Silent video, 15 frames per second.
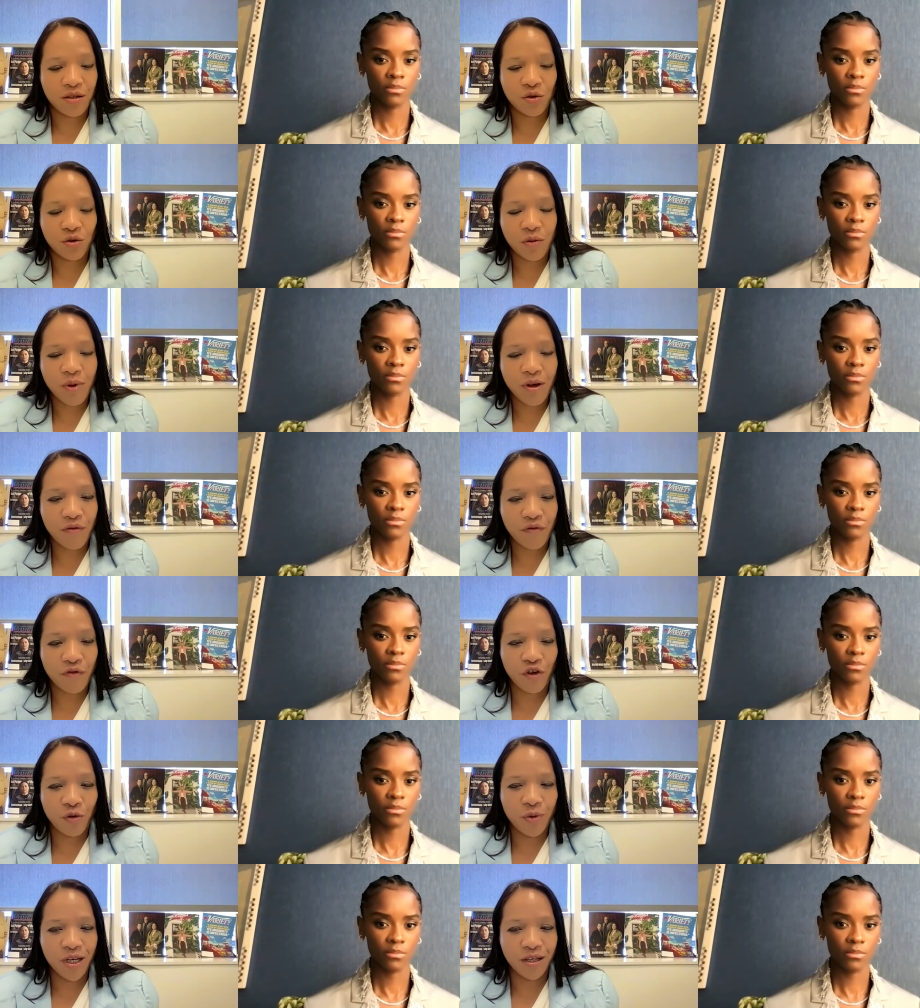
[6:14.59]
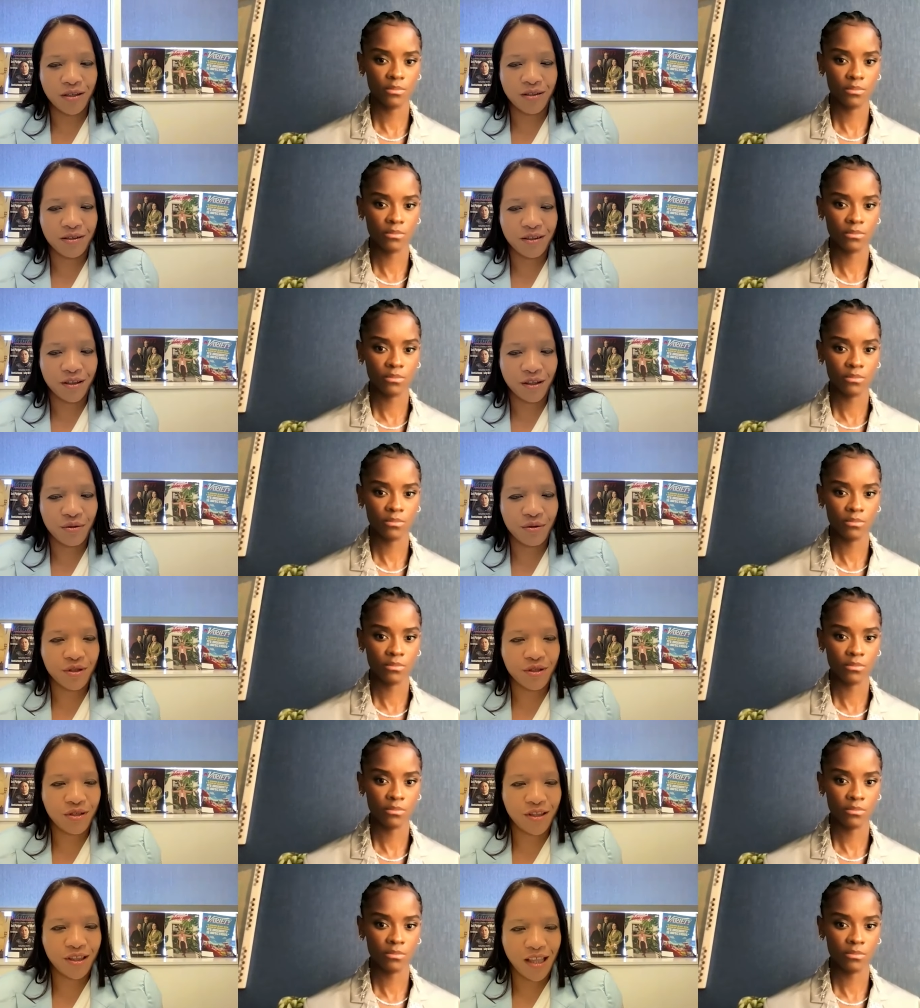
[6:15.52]
Speaker 1: Talk about filming
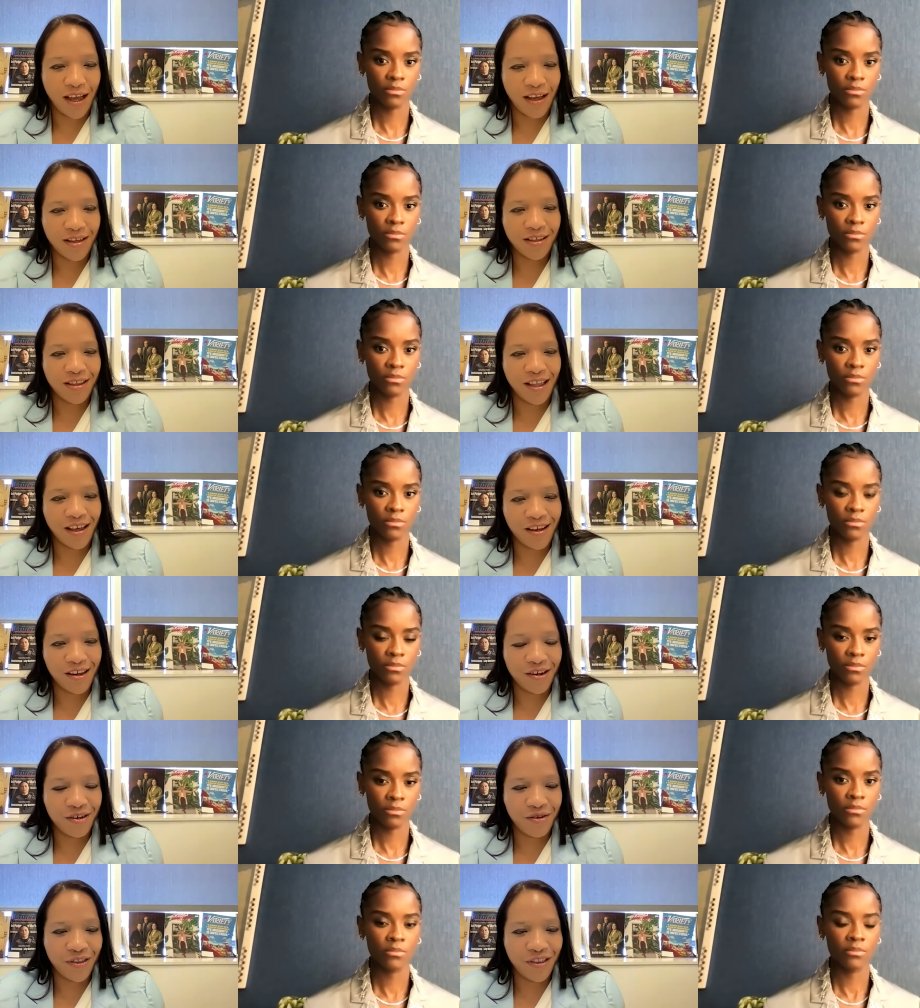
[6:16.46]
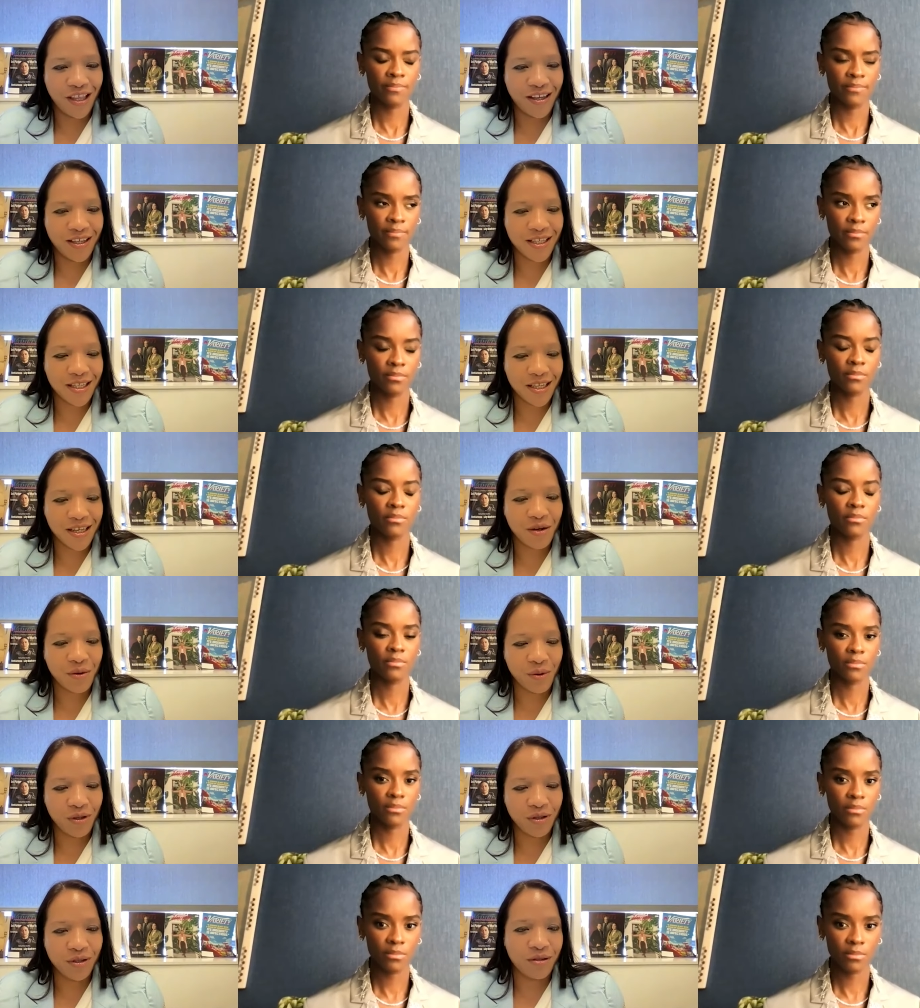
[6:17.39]
those, that, that, you know, that
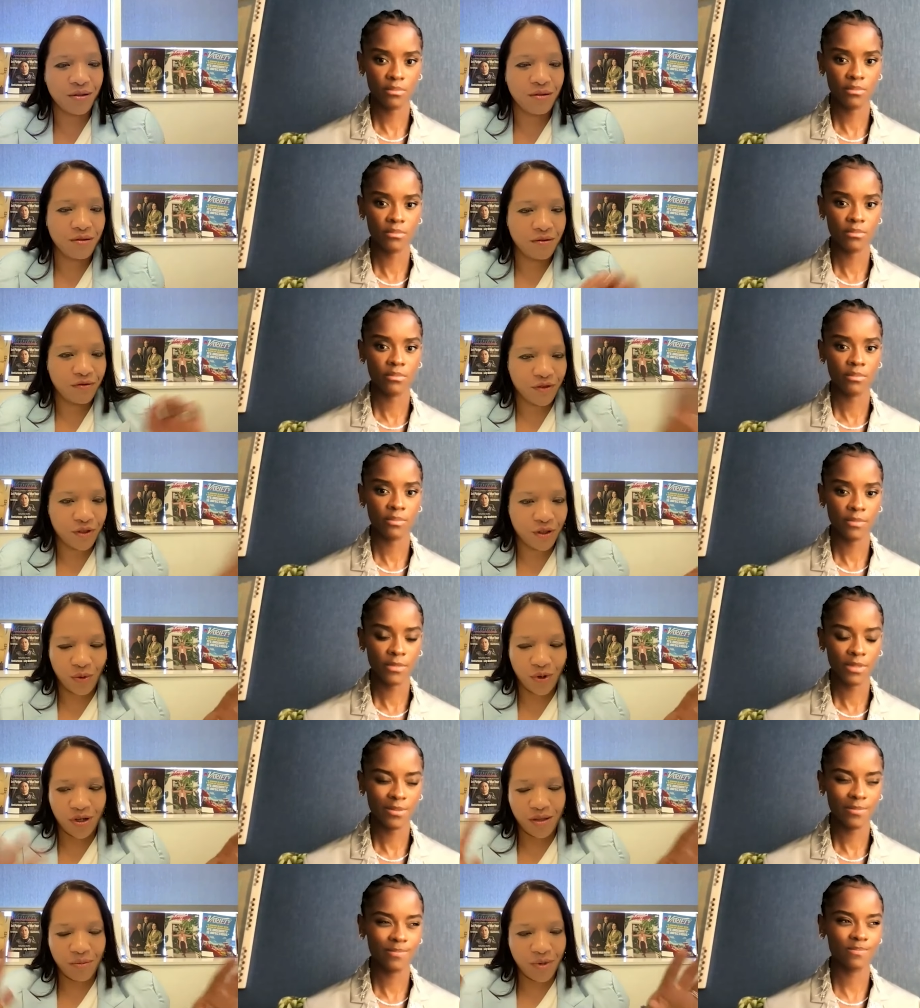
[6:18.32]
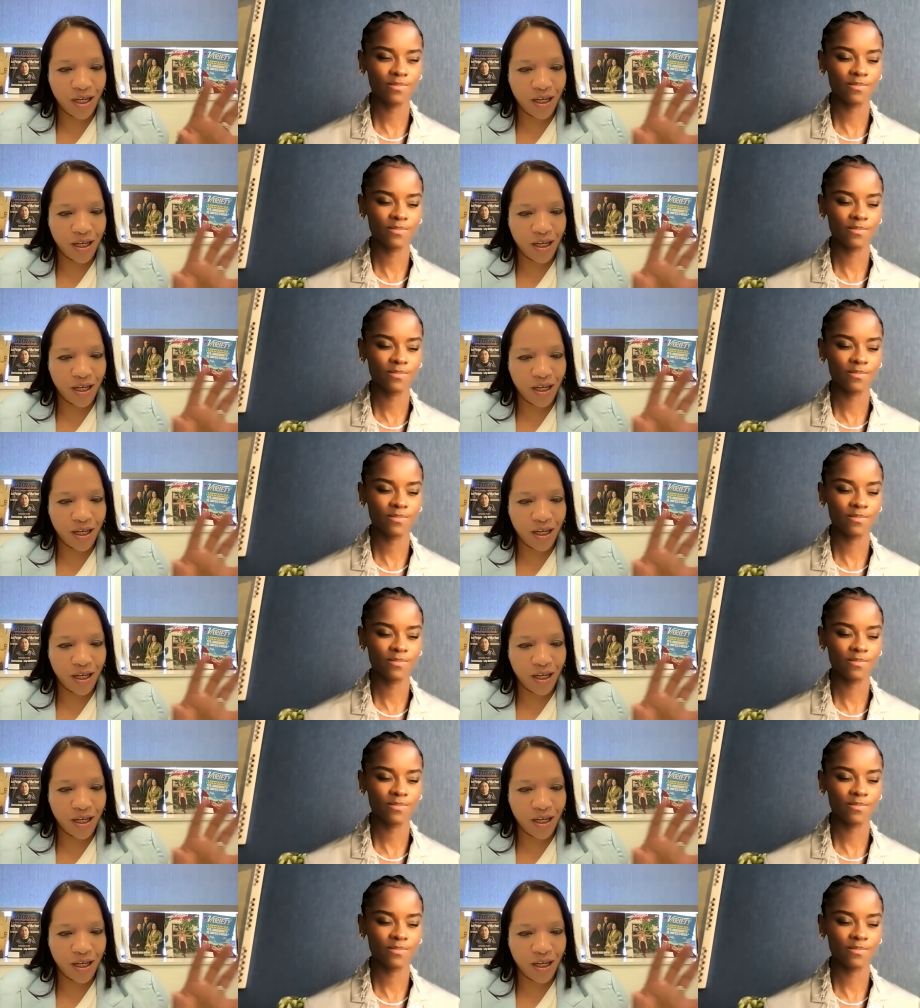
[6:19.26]
sequence, the one at the